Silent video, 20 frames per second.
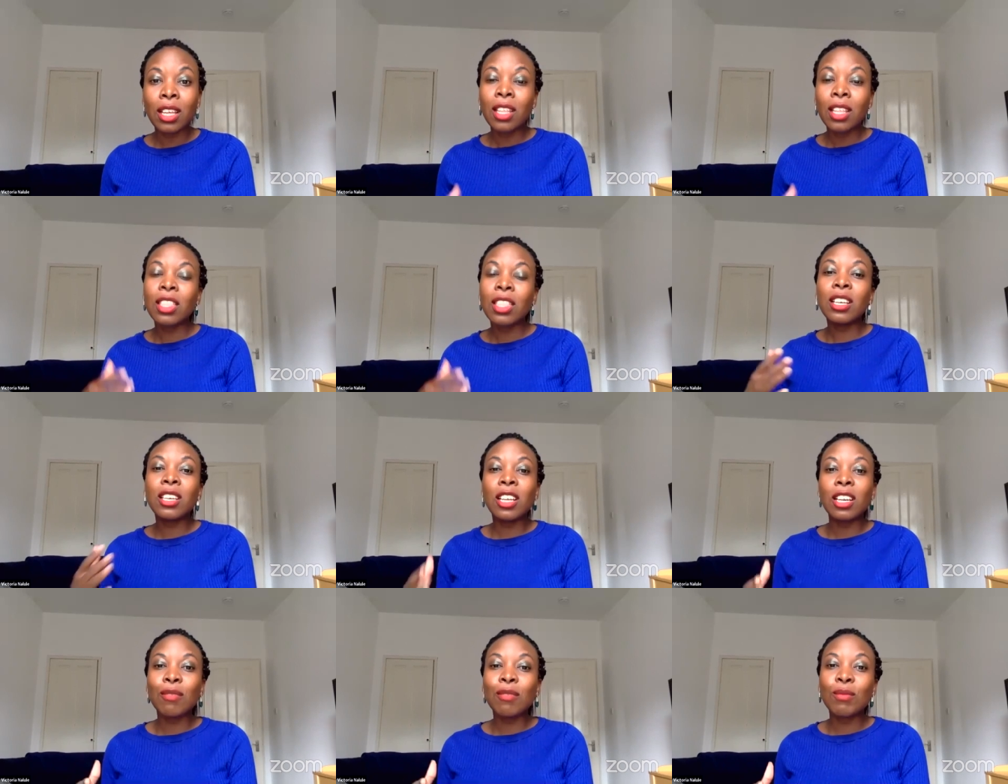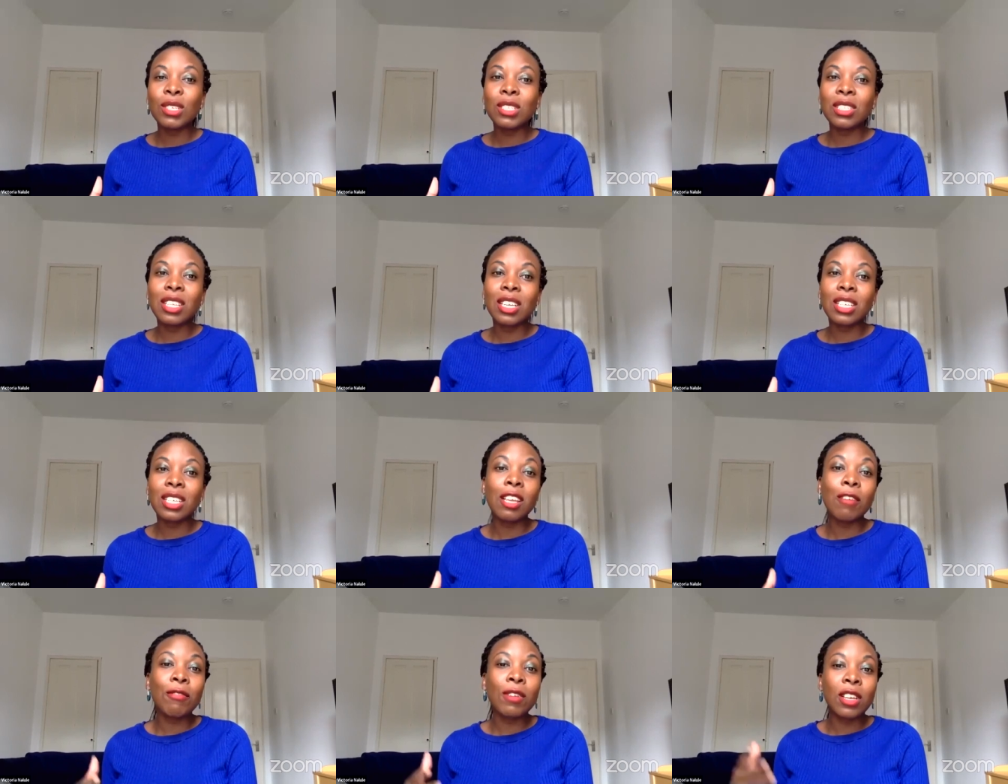then that means that
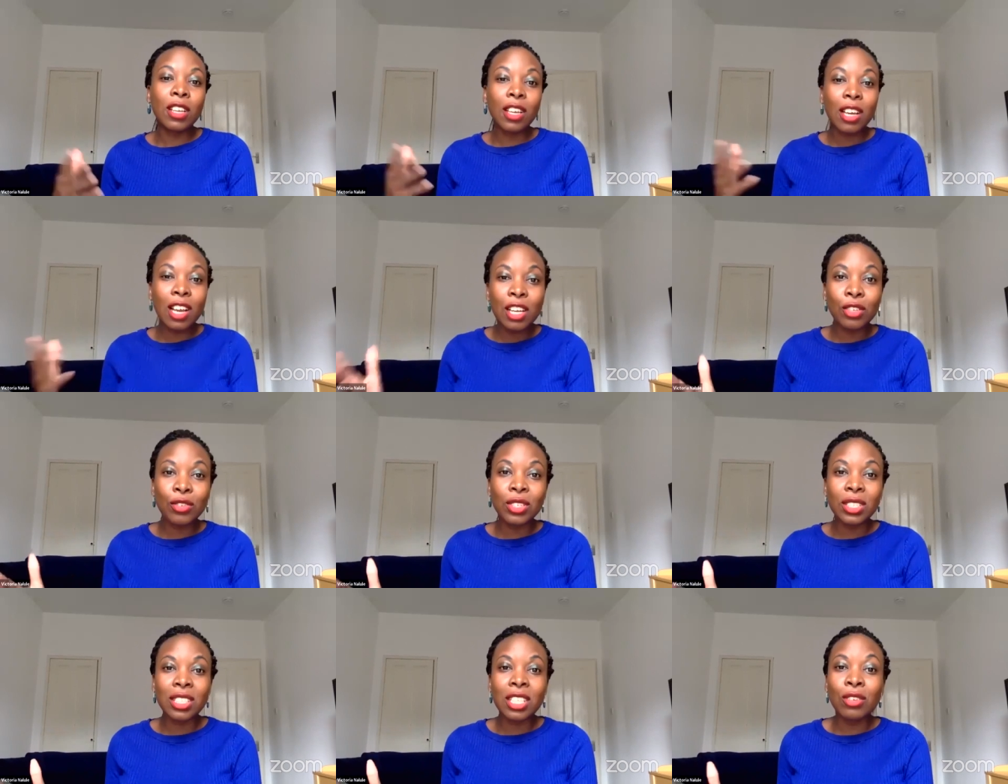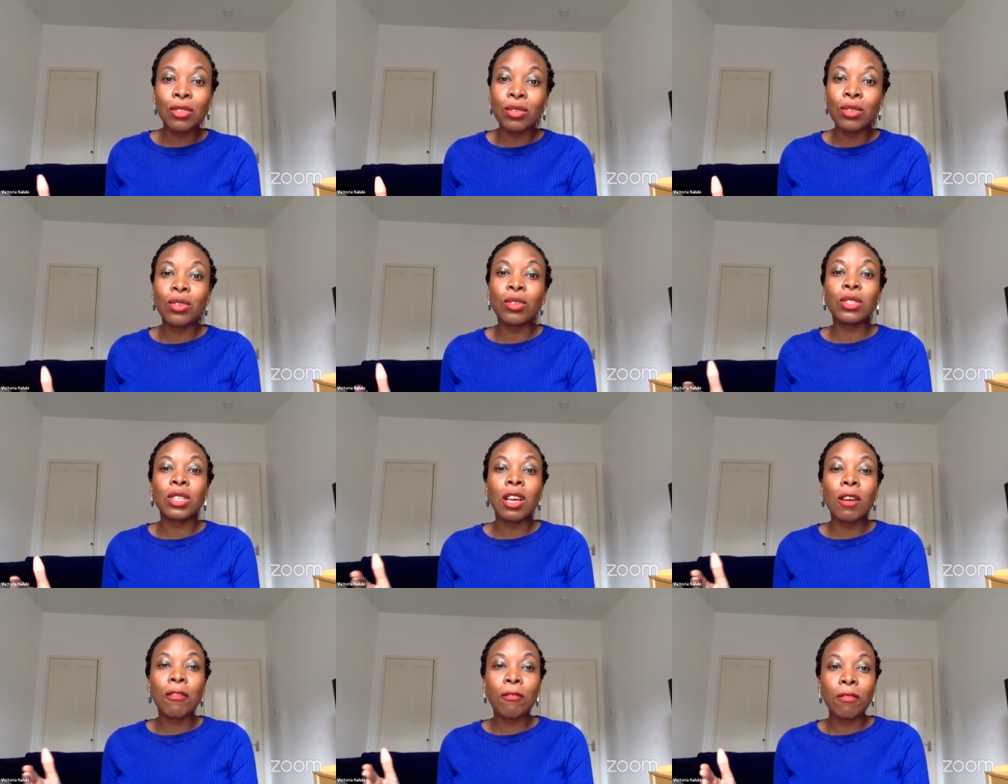even countries that do not
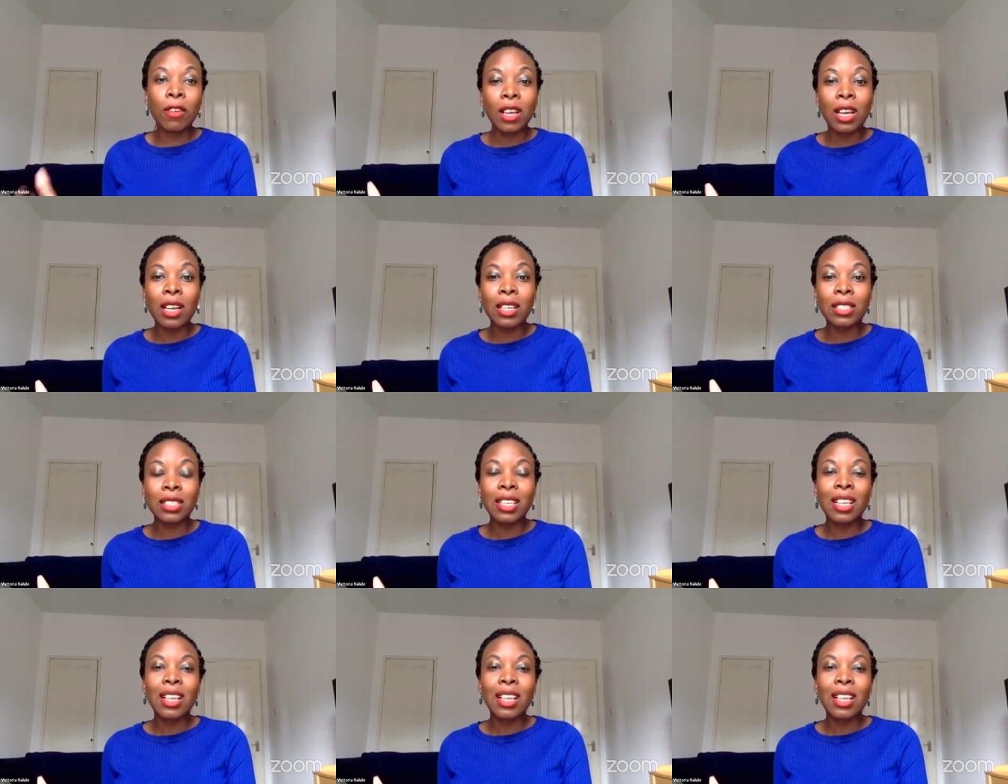have gas